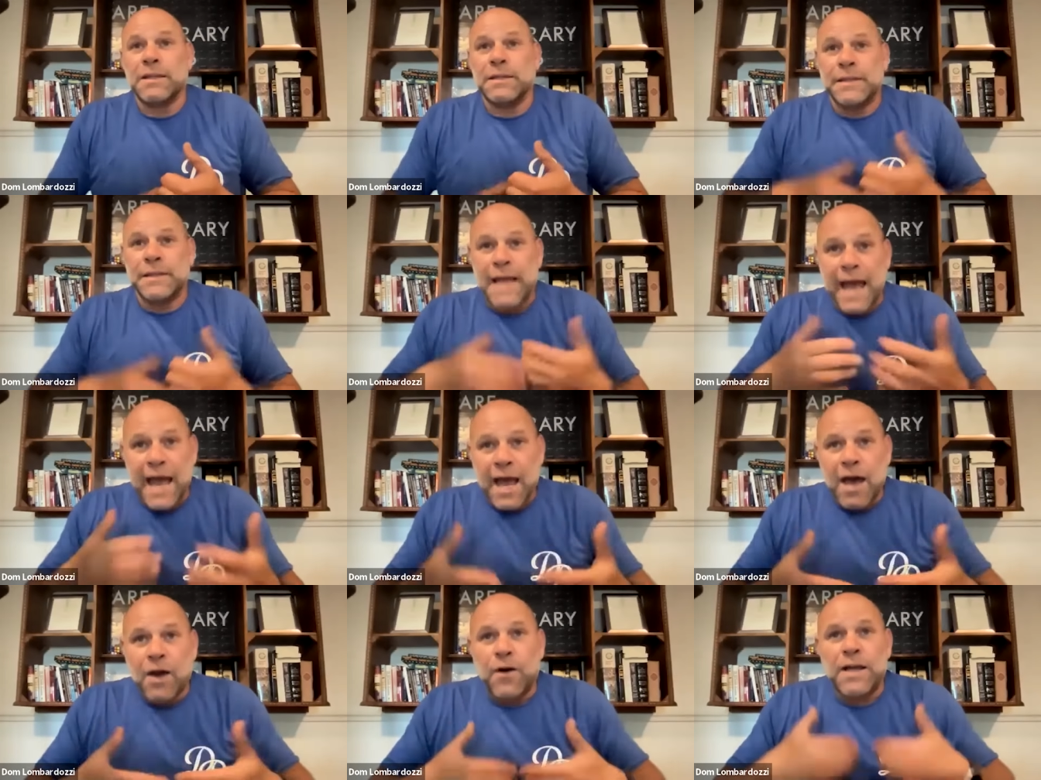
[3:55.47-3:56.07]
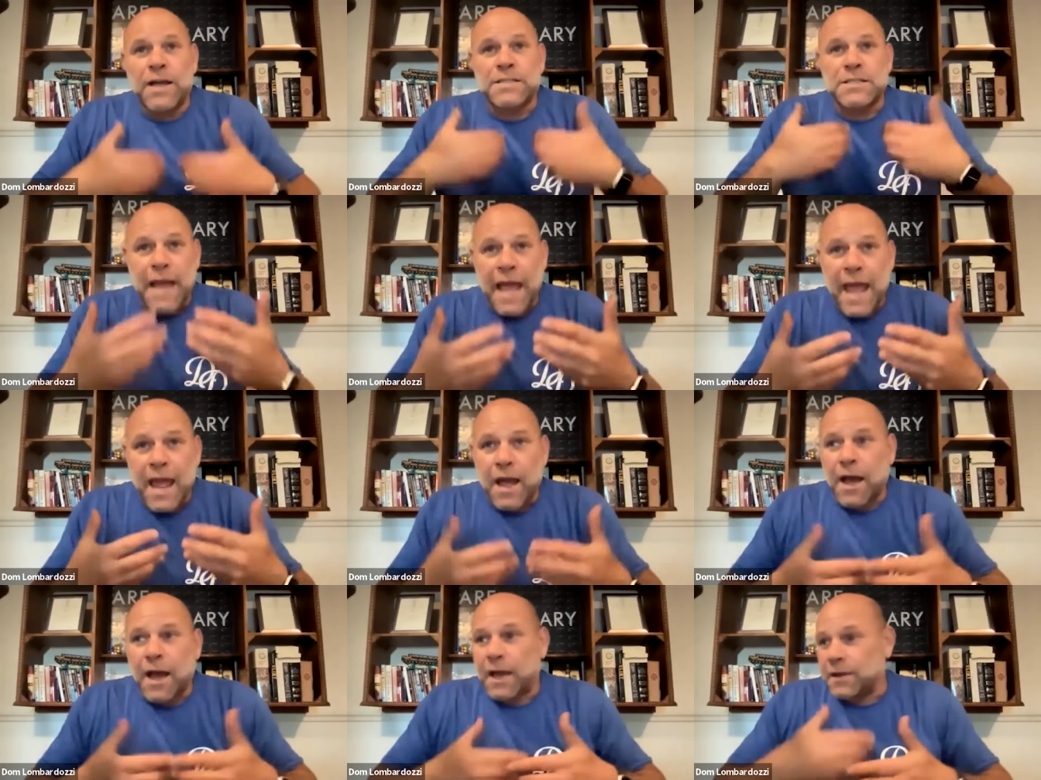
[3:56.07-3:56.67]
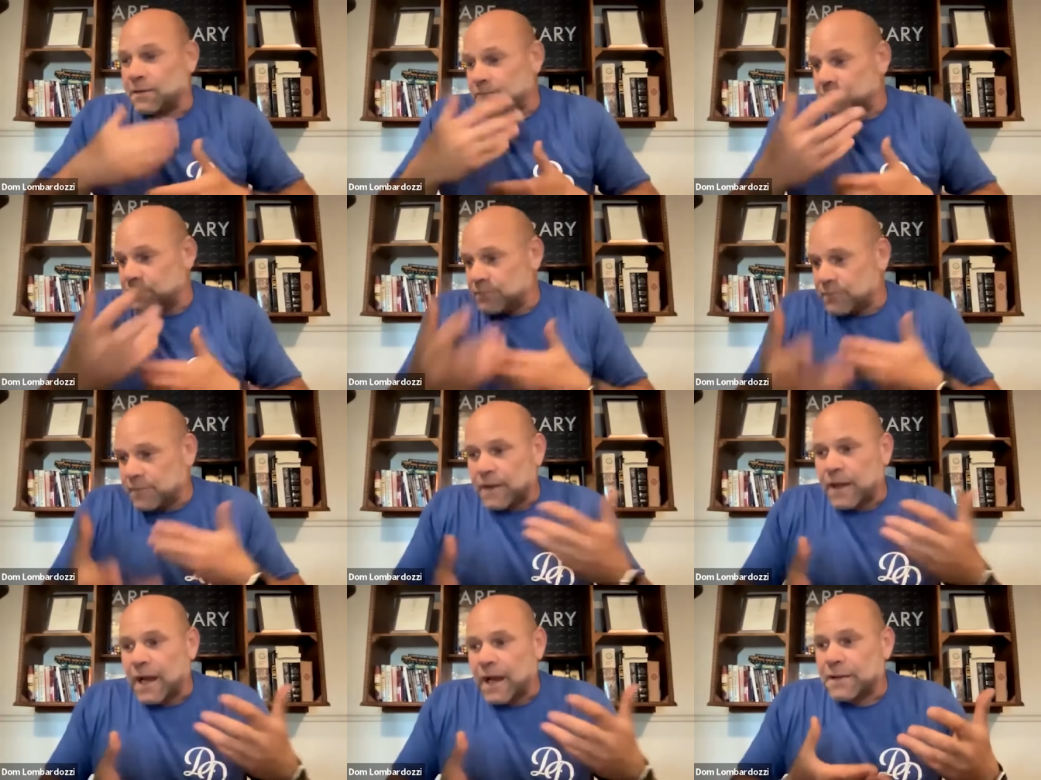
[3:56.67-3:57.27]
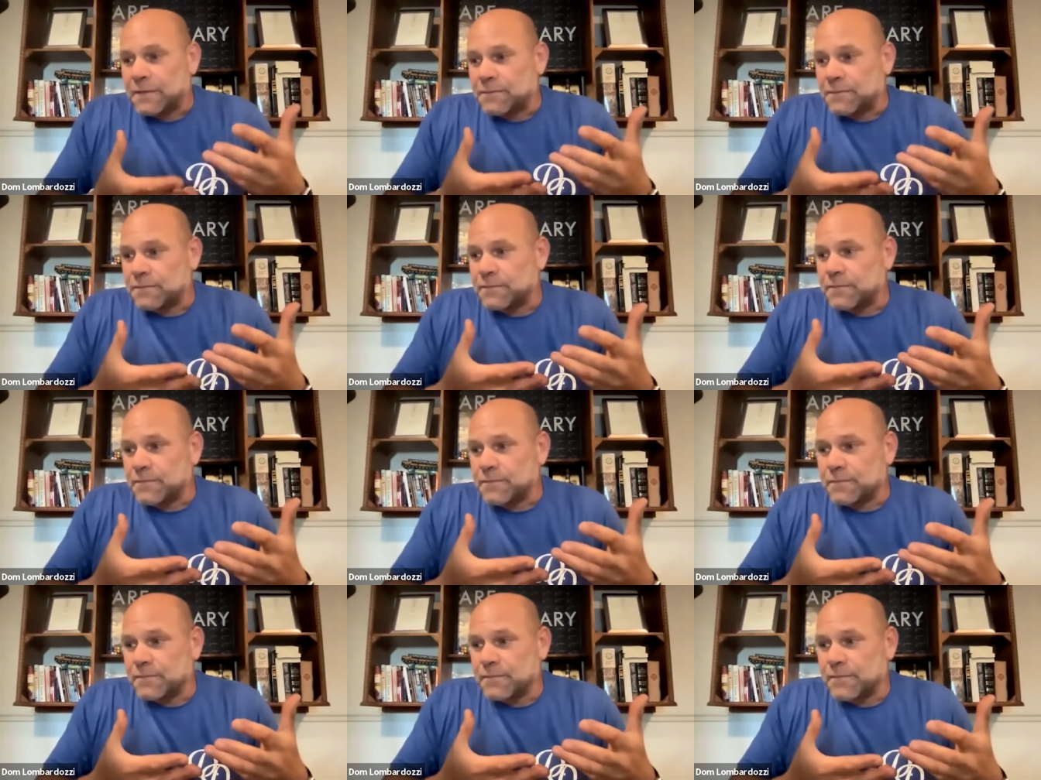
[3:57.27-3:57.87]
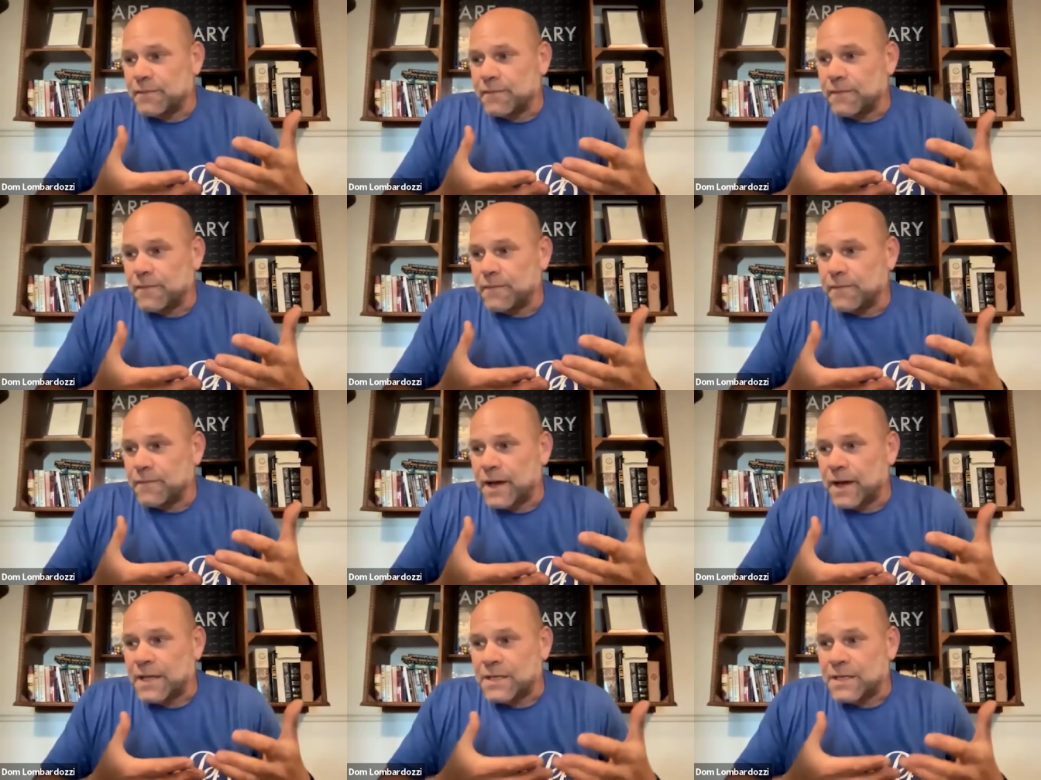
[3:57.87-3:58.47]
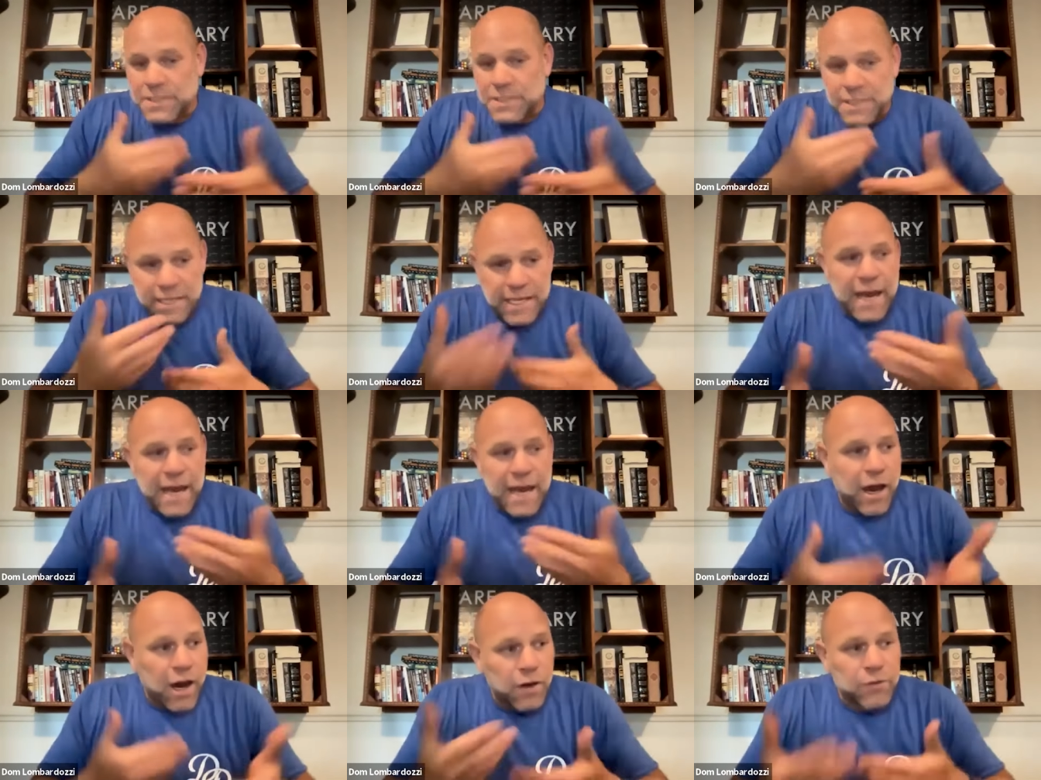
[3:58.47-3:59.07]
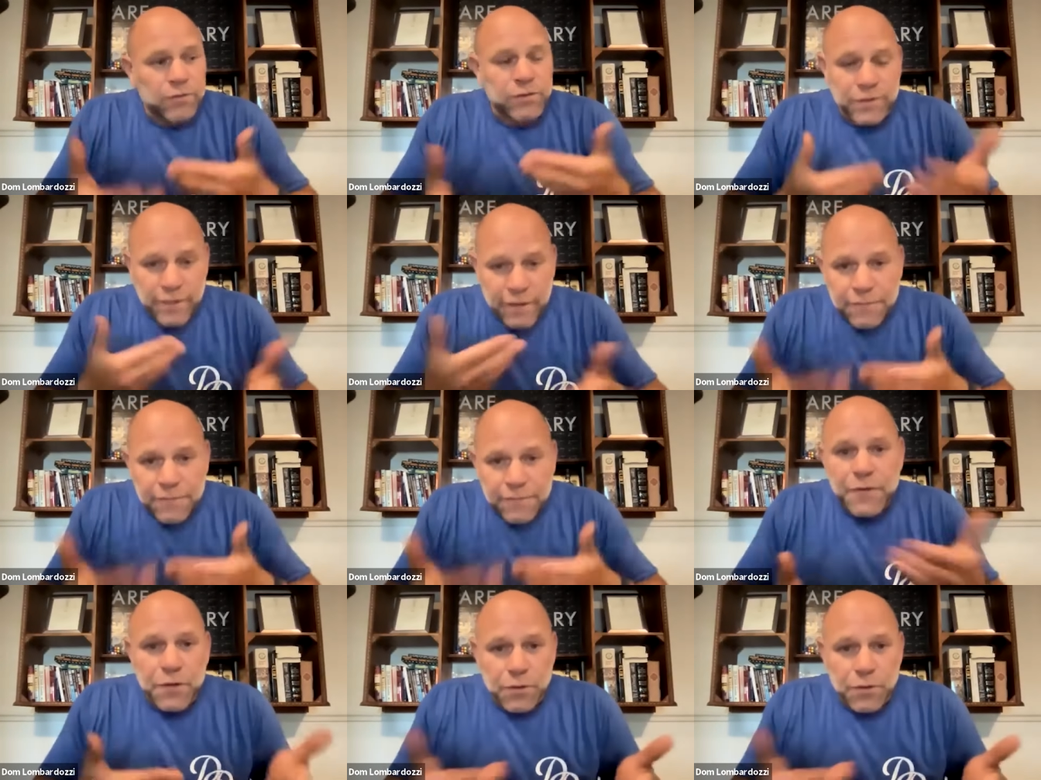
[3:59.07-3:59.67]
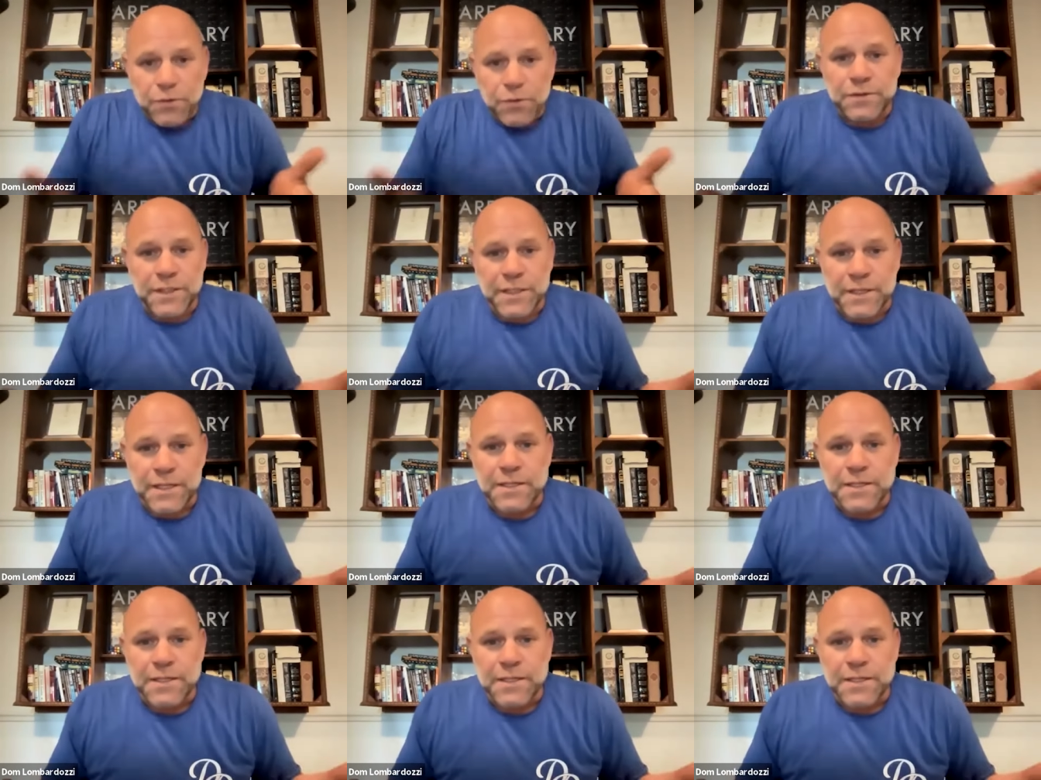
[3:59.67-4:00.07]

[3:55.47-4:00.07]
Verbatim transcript: Now, as an I I I see how difficult it